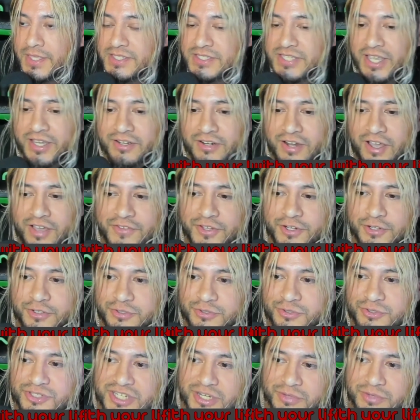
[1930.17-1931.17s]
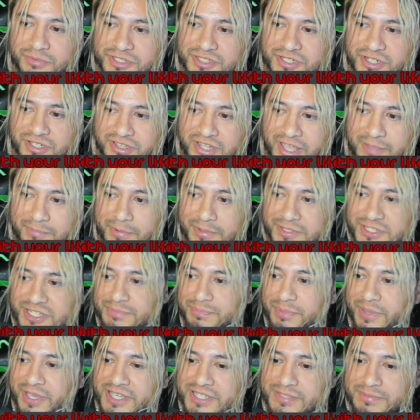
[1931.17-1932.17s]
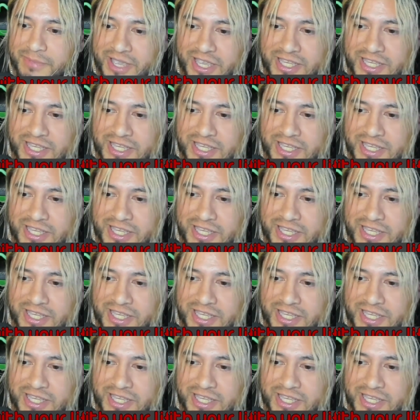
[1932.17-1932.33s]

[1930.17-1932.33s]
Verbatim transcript: Second off, you do not understand anything about